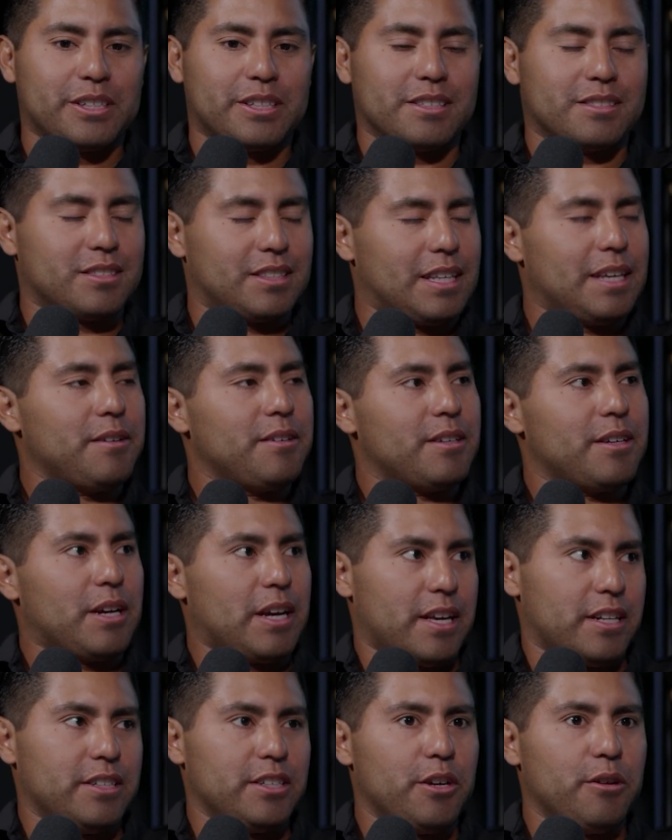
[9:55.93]
because they
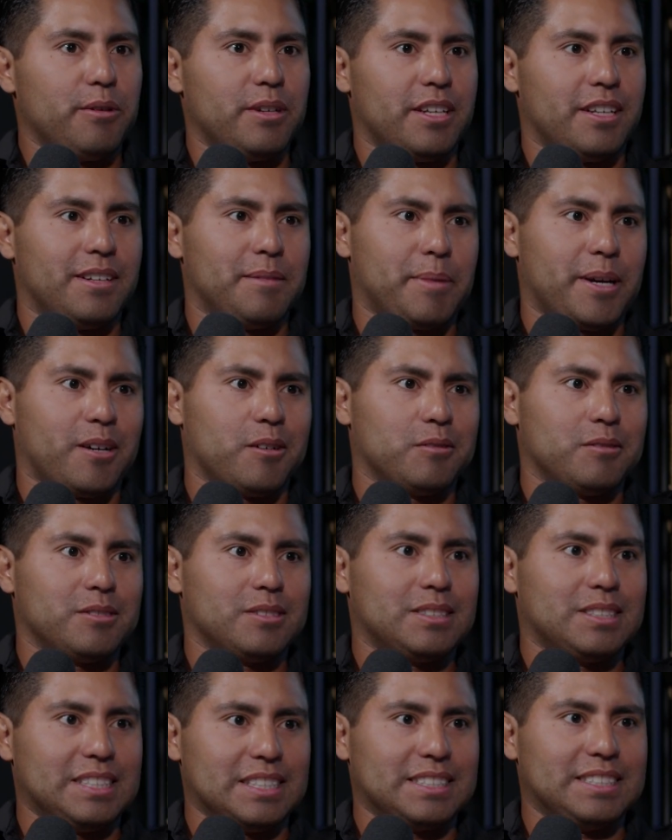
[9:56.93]
had noted about
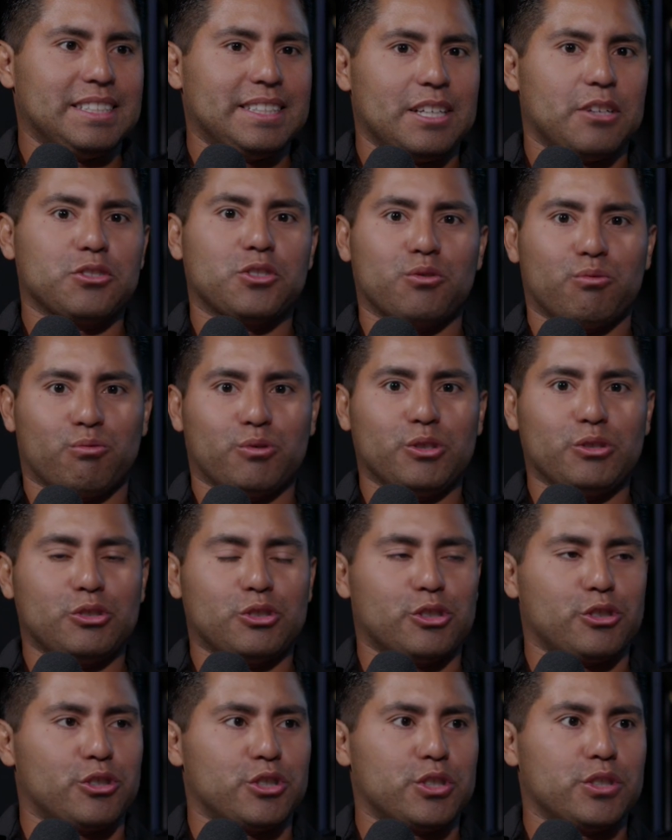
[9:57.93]
60,000
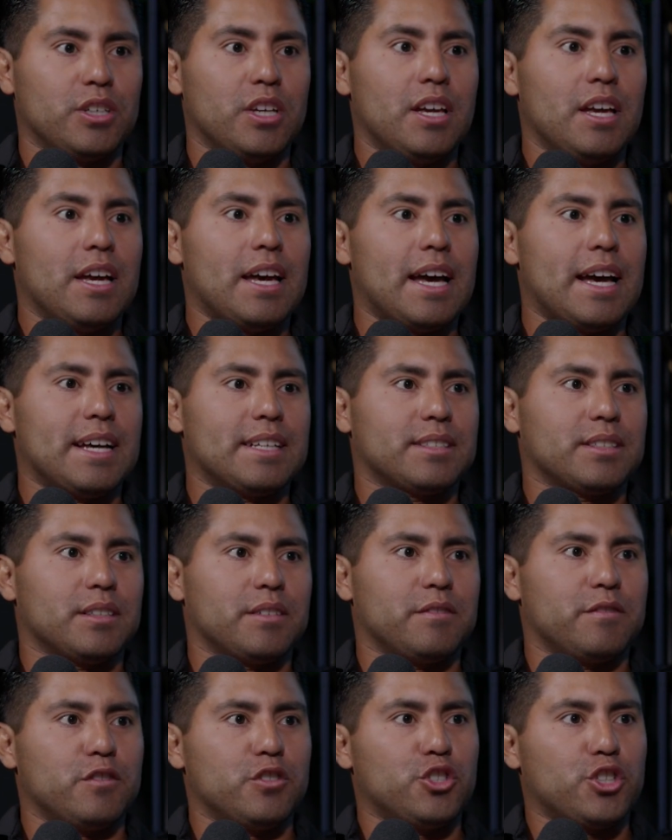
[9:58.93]
realtors as
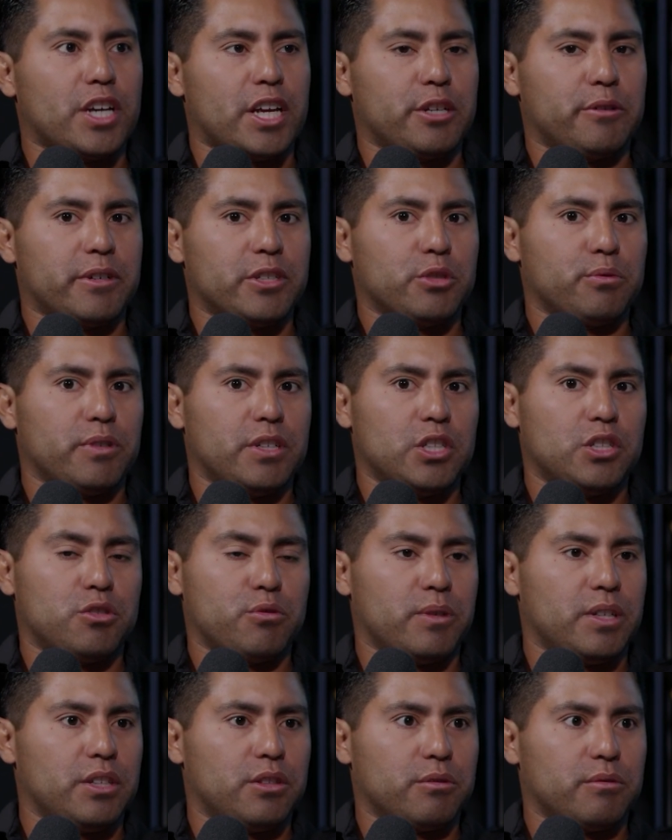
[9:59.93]
of January
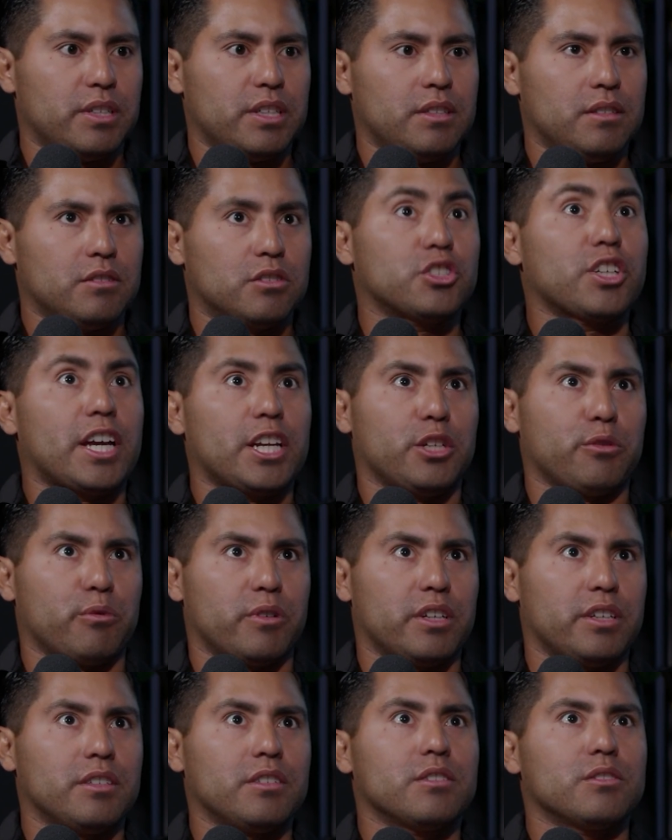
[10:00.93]
2023,
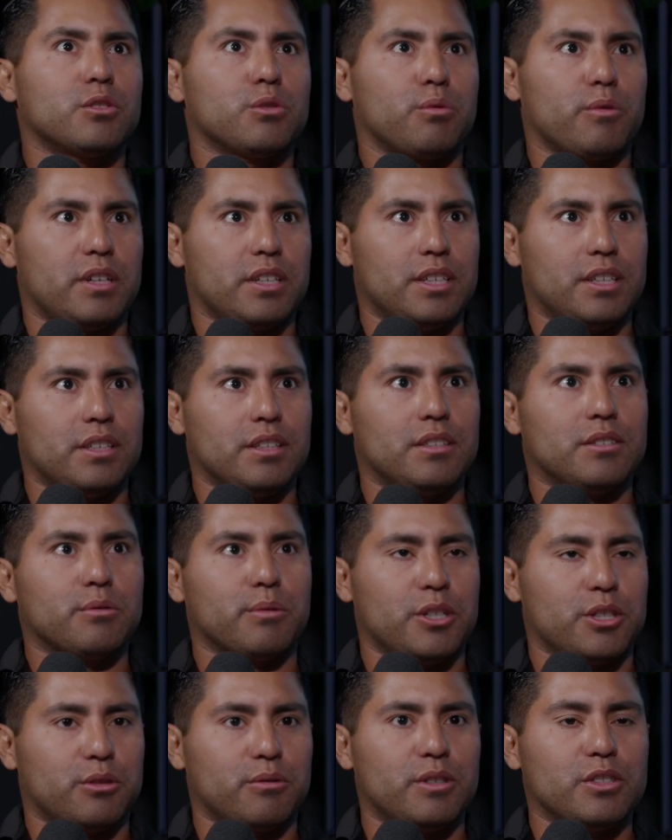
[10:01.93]
January
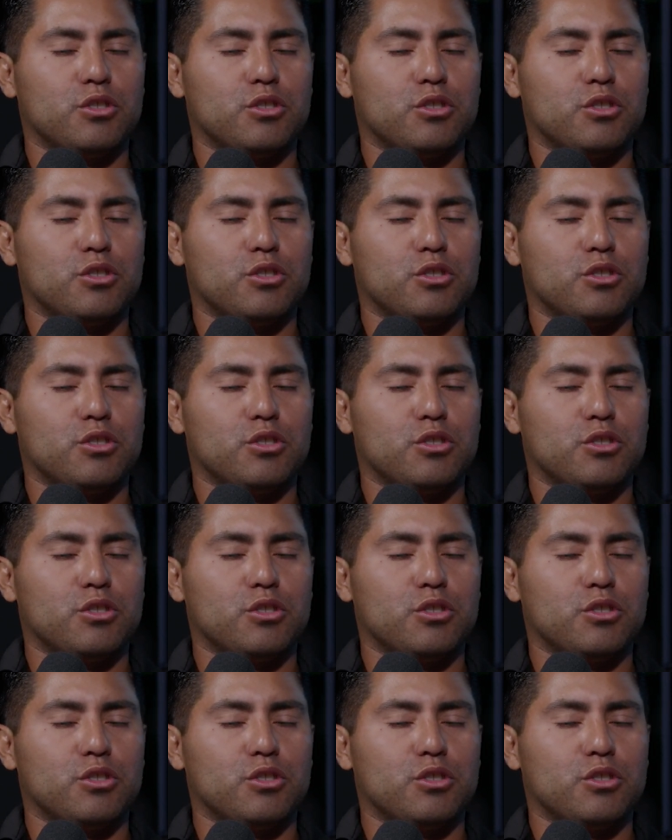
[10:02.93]
2023